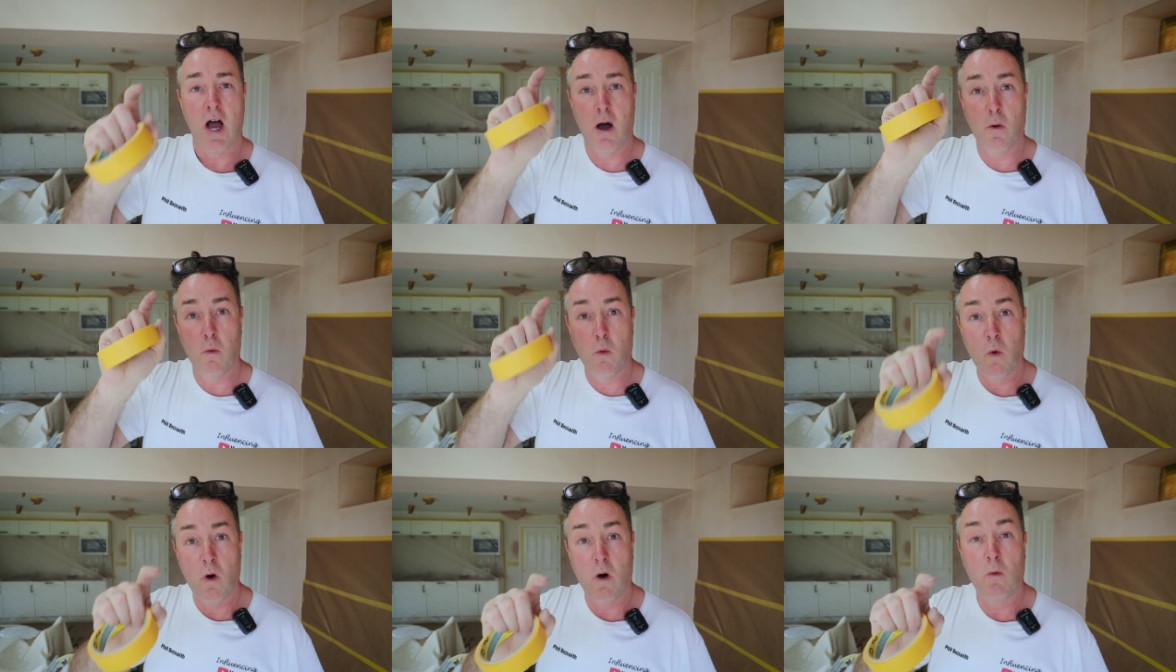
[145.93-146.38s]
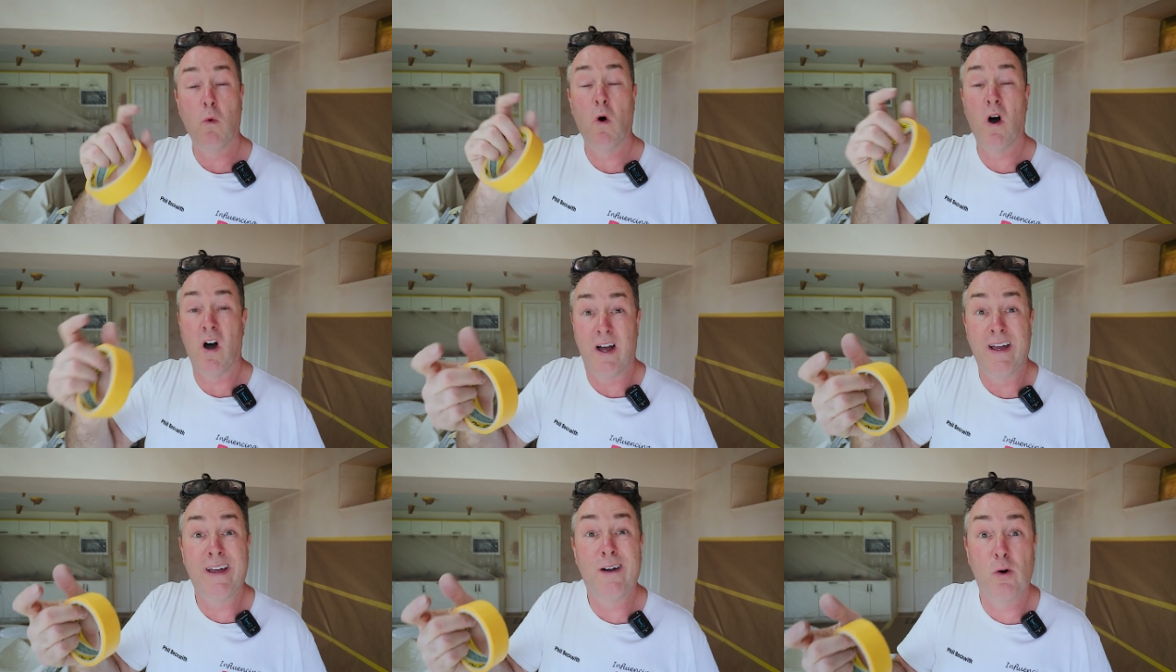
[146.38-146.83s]
Uh,
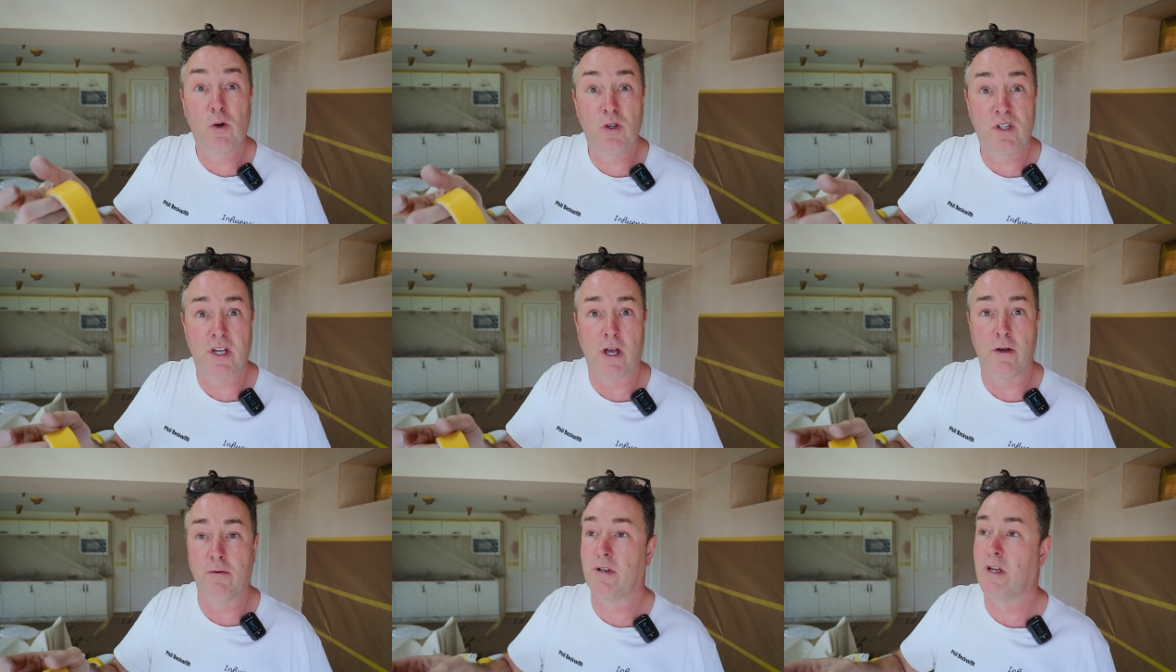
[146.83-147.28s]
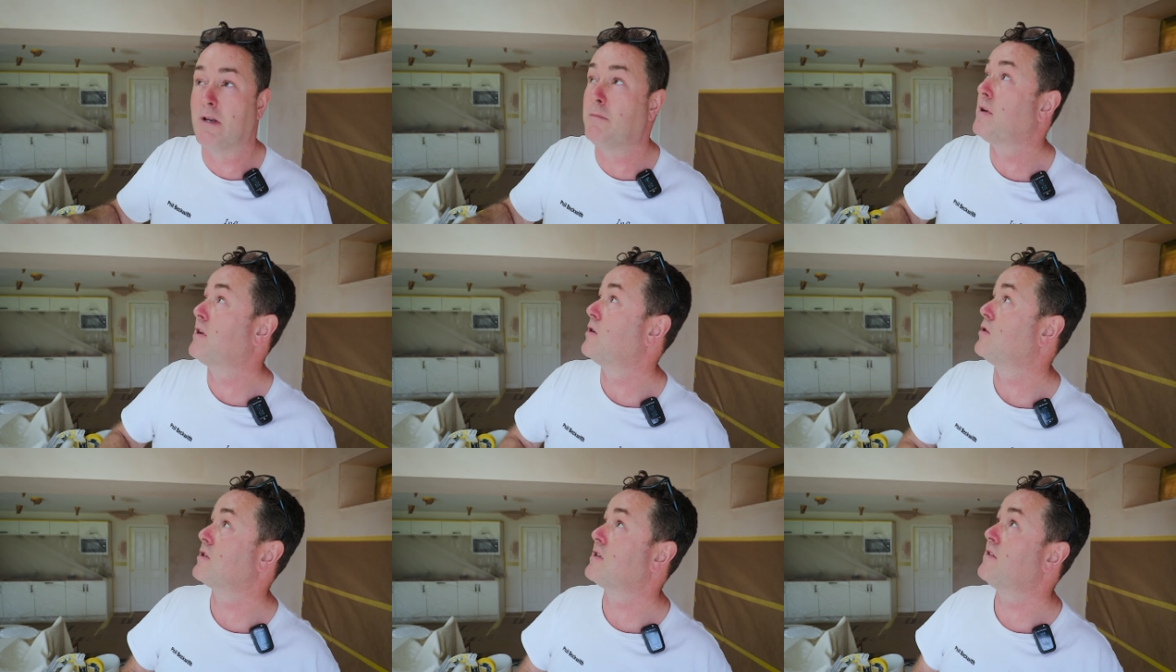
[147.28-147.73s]
what I also did,
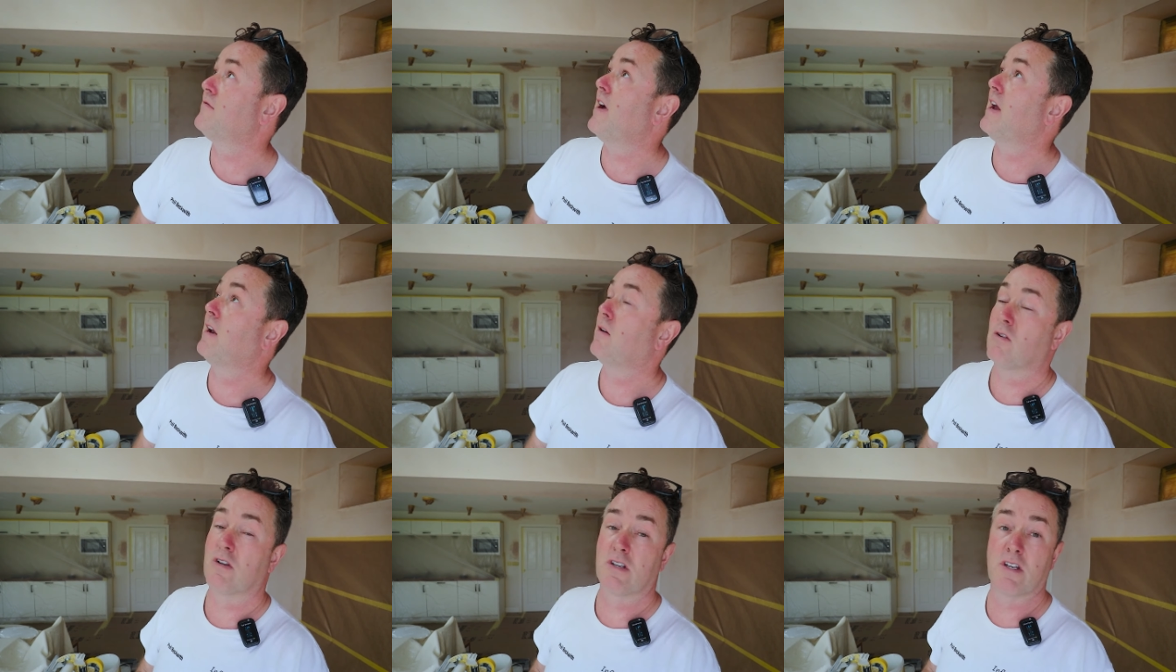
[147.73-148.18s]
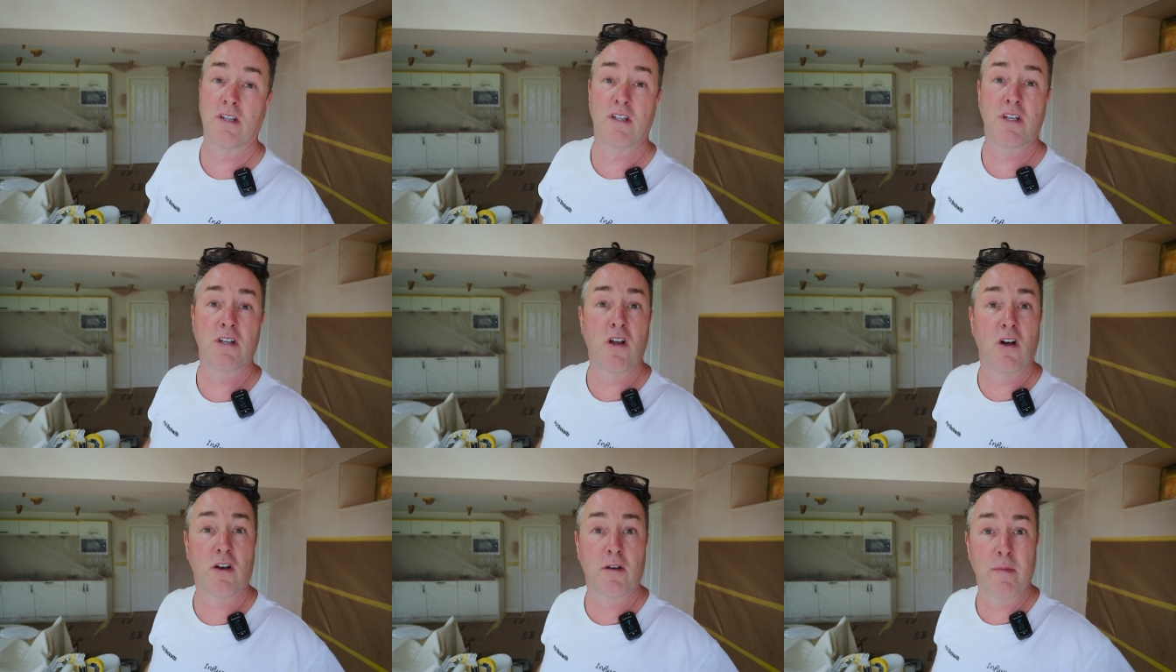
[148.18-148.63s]
because the Veluxes
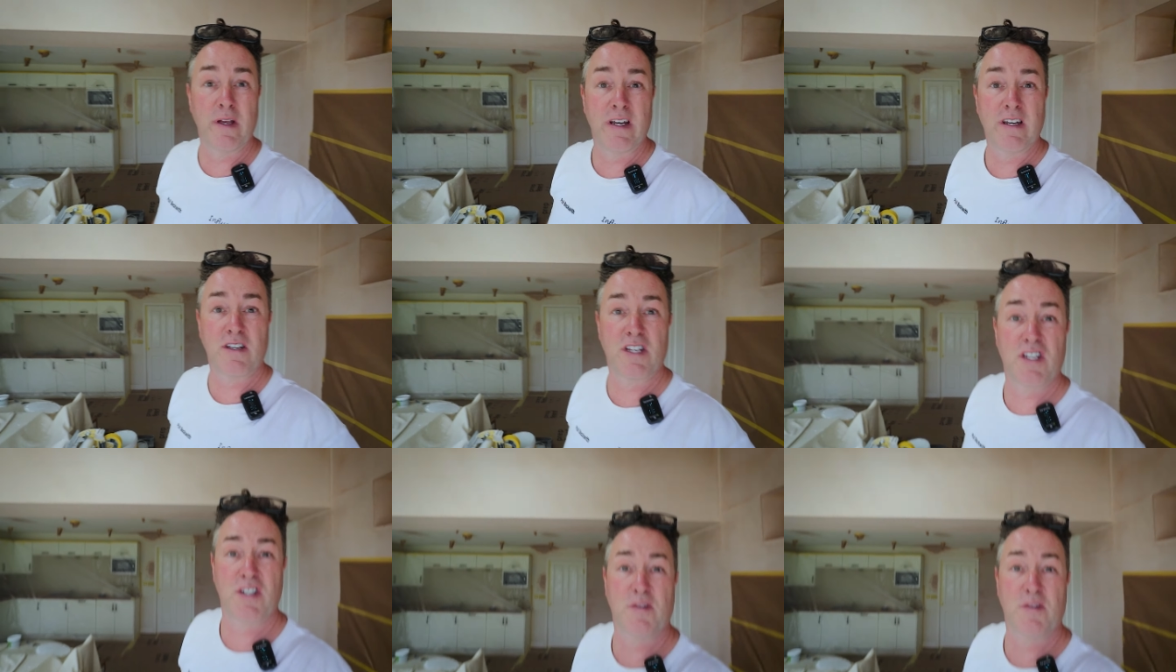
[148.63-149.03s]
have got a bit of